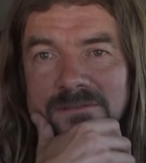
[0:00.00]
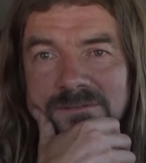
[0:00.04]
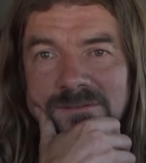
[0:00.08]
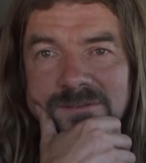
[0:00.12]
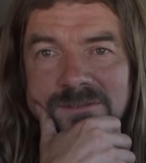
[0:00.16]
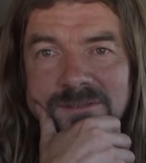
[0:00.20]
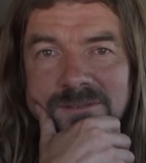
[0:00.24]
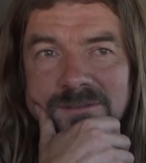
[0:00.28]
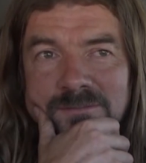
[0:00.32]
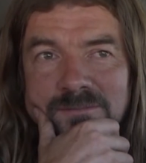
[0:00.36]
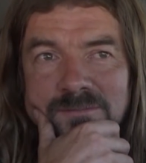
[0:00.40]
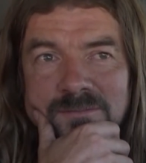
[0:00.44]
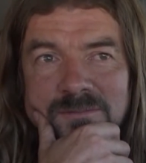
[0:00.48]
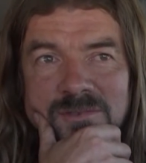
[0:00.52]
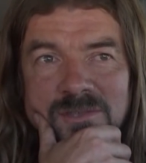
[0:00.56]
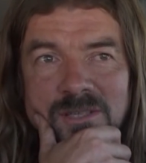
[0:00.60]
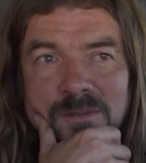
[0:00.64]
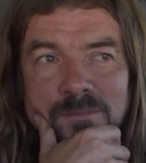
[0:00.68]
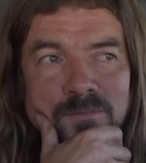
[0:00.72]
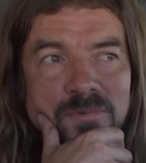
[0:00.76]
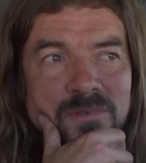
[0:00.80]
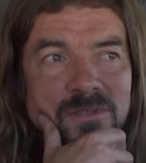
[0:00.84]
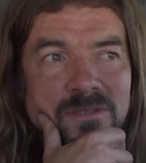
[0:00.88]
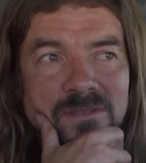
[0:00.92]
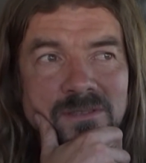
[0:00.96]
the
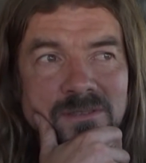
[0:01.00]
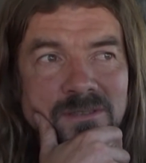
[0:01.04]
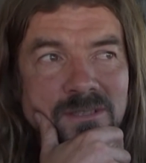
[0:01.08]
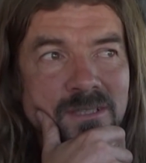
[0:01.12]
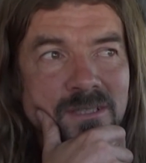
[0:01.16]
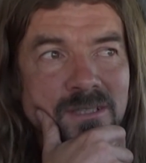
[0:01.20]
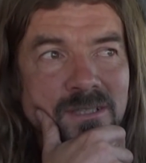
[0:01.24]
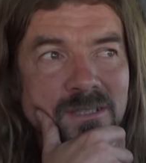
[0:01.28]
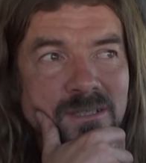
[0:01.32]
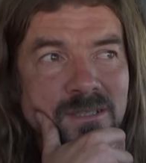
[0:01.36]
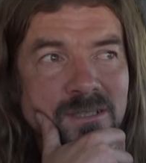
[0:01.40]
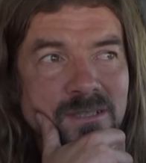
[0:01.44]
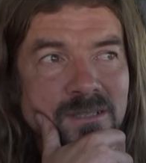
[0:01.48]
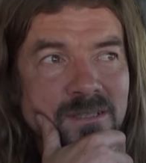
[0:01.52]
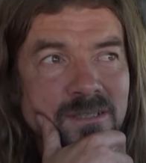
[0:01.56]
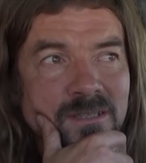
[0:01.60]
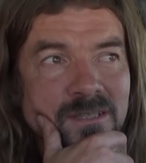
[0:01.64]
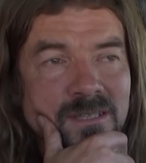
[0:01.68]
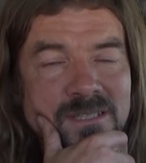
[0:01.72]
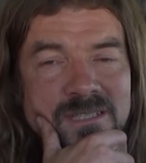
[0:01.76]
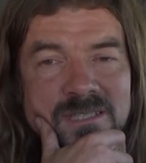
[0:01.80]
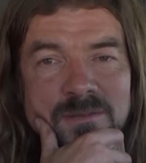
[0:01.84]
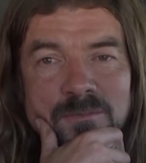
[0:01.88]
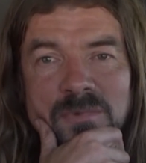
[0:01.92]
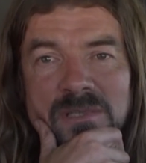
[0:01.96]
chipper
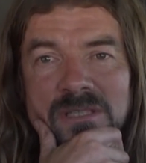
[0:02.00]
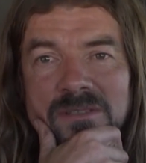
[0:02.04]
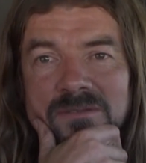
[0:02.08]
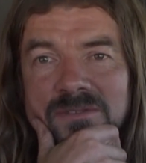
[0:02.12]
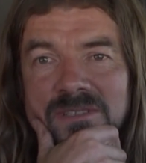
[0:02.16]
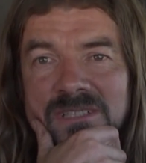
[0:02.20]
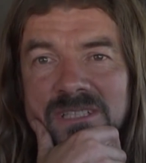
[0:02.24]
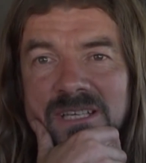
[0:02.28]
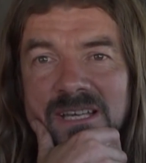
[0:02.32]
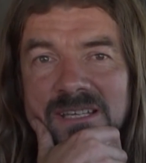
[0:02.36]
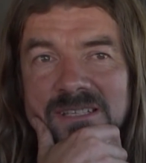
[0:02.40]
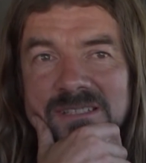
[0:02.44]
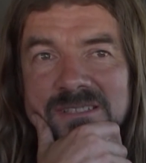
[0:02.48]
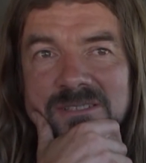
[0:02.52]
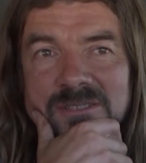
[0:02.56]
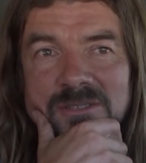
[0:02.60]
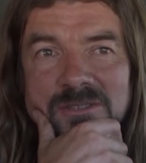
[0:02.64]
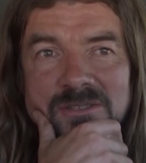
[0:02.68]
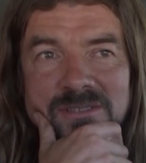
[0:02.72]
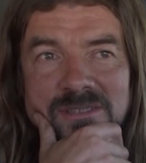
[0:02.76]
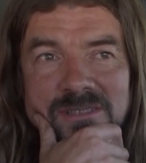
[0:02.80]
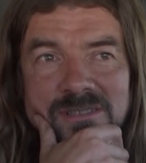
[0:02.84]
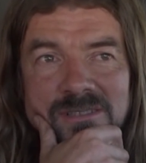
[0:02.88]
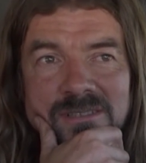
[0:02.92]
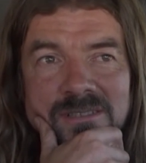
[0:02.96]
is a bit of a gas
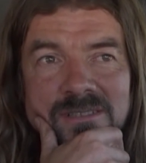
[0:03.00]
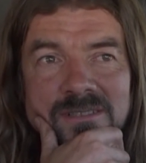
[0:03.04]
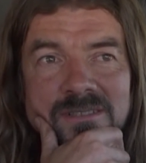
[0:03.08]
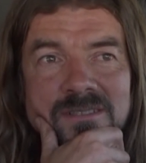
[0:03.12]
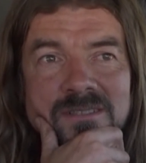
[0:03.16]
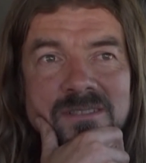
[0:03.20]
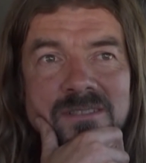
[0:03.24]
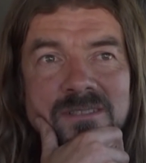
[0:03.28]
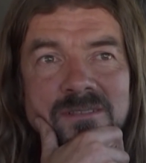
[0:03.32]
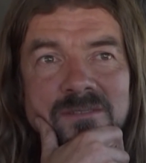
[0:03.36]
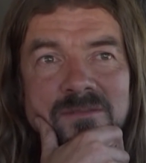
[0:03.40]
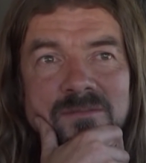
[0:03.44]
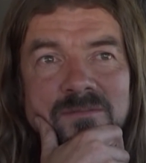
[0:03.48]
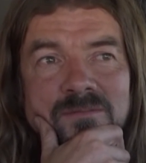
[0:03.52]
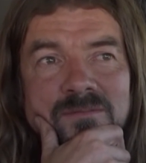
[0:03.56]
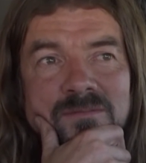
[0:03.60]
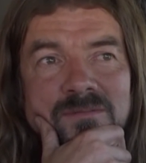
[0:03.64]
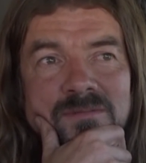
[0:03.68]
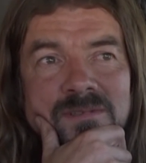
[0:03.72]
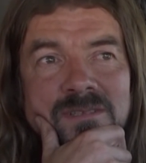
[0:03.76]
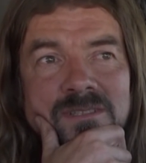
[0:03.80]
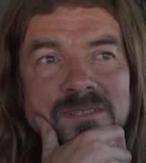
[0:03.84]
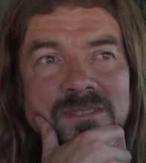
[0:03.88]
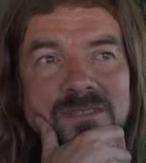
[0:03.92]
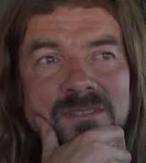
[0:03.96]
guzzle. It's
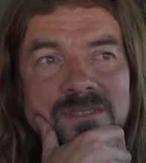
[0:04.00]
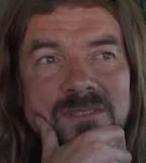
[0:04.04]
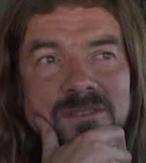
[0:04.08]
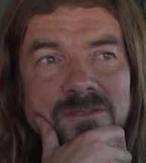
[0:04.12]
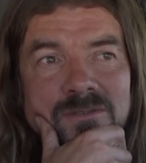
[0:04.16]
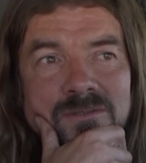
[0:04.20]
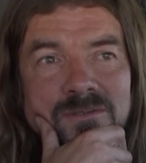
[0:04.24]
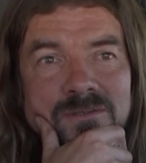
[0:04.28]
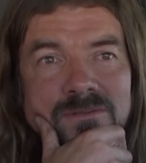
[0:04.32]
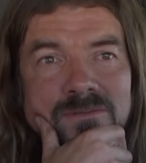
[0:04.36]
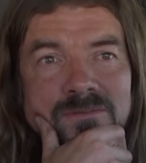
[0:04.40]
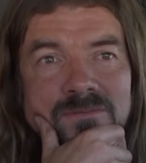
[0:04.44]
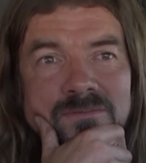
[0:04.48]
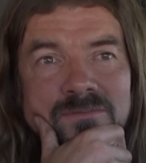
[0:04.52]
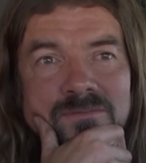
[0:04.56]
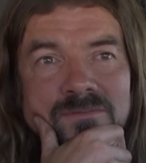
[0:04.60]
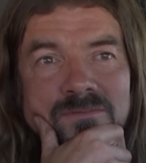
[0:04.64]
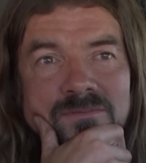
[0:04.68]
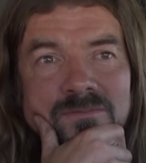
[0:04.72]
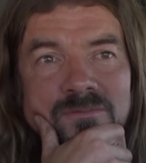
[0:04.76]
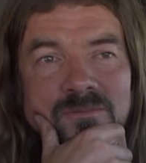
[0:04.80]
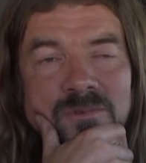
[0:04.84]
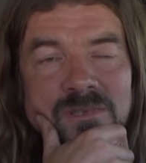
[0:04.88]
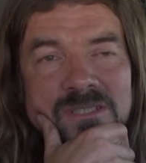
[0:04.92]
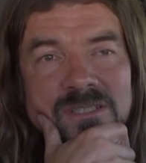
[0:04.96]
an old
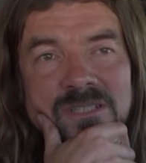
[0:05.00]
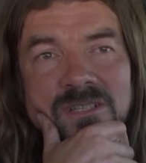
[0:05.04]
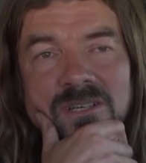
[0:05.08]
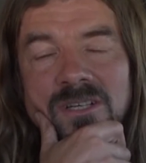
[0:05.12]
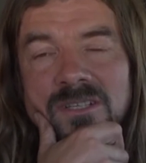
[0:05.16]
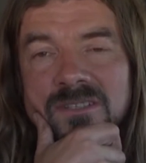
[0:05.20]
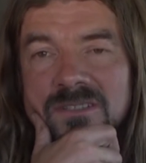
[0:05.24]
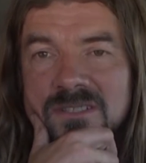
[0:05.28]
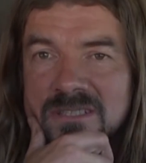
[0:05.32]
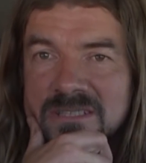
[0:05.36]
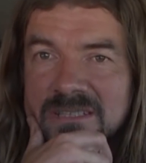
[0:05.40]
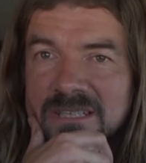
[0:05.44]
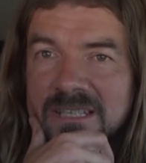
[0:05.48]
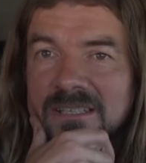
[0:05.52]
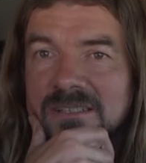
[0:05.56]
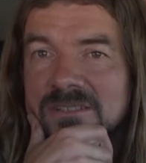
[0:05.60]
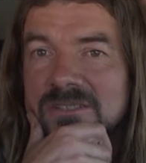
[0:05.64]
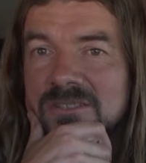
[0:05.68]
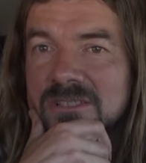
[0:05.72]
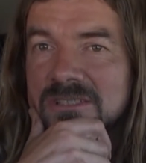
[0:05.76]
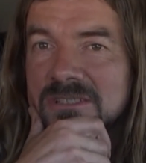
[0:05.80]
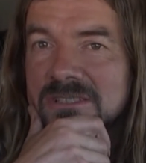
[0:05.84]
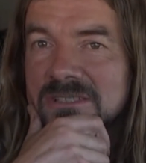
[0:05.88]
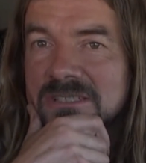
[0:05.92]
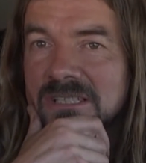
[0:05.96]
Wisconsin
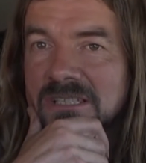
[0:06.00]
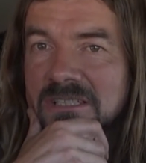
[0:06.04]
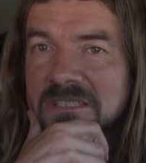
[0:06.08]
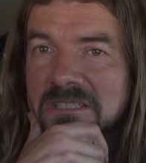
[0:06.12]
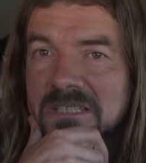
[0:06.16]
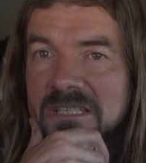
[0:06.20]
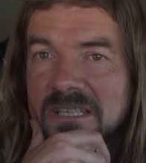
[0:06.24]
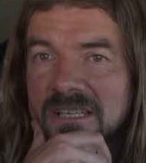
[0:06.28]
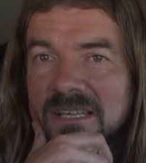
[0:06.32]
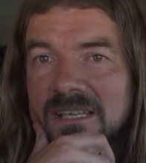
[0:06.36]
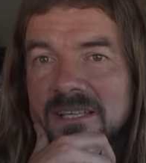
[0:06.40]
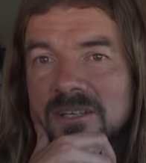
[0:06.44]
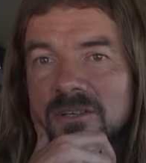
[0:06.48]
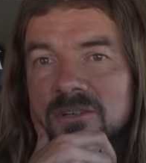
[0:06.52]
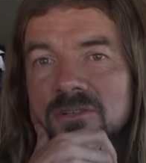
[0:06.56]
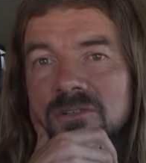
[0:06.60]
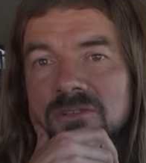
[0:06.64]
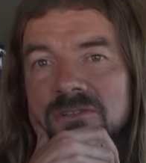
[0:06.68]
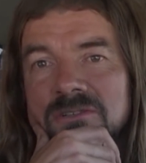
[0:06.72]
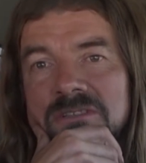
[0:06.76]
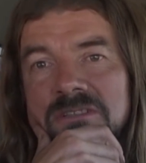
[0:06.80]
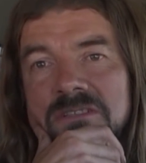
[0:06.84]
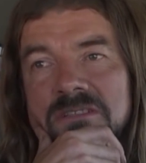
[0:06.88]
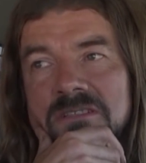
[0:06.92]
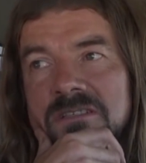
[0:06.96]
engine, 68
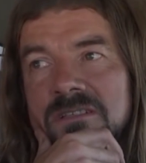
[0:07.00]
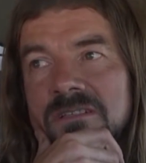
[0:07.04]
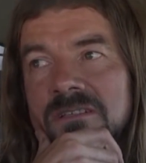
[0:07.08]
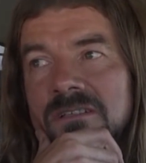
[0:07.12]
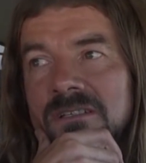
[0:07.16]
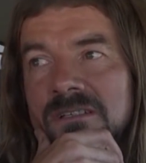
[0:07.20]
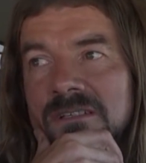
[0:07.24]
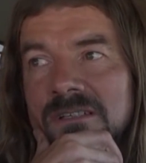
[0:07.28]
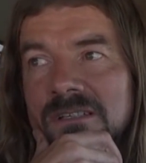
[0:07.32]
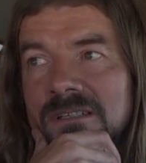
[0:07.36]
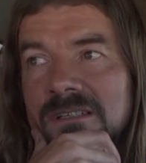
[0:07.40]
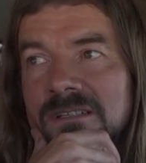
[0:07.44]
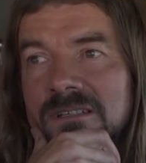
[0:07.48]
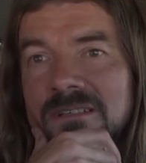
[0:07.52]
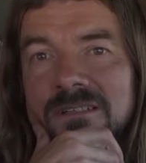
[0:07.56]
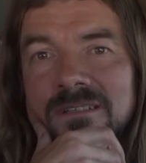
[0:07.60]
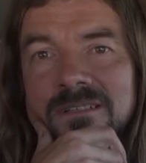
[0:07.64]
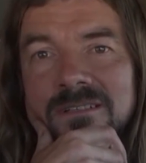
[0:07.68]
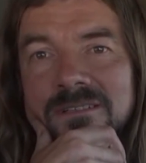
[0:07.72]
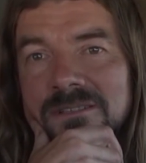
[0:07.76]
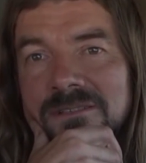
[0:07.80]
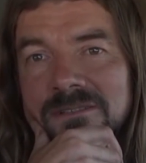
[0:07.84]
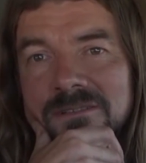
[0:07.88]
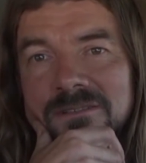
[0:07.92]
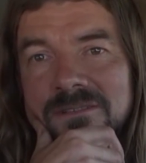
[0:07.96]
horse,
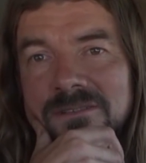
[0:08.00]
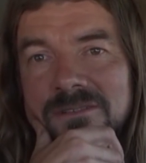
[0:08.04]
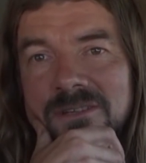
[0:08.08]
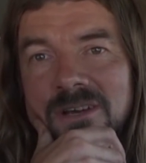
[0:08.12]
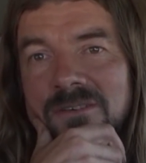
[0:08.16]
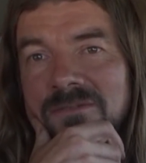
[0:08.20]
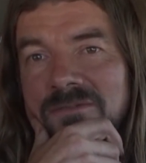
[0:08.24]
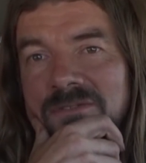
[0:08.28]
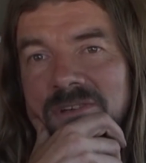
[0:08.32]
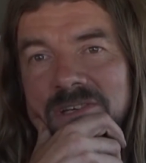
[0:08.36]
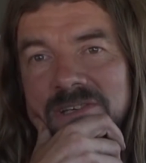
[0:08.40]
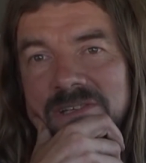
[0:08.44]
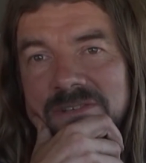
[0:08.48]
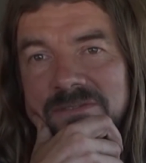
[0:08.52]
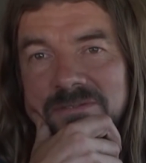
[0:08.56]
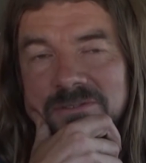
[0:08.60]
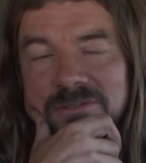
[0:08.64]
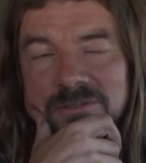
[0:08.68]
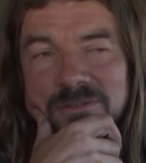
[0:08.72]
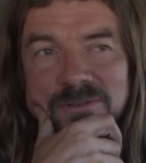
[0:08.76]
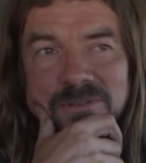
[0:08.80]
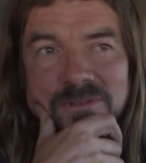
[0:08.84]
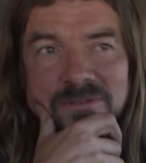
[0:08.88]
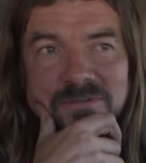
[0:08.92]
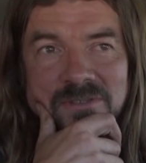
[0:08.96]
not very
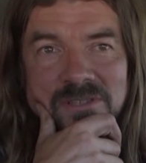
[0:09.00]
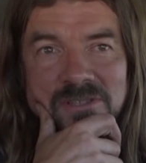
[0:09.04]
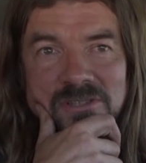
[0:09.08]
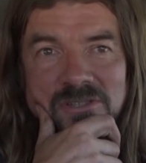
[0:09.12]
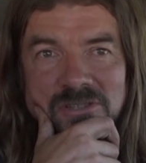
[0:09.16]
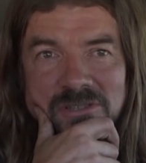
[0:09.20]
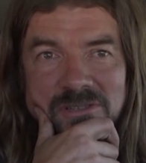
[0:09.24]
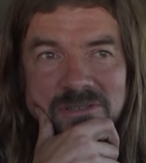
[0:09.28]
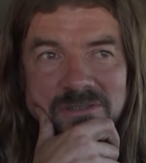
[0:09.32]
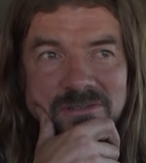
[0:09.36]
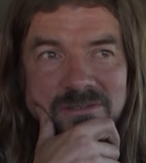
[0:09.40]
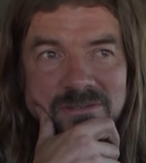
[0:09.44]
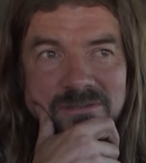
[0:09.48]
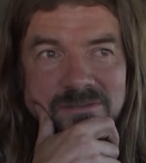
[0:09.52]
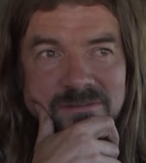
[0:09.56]
fuel efficient.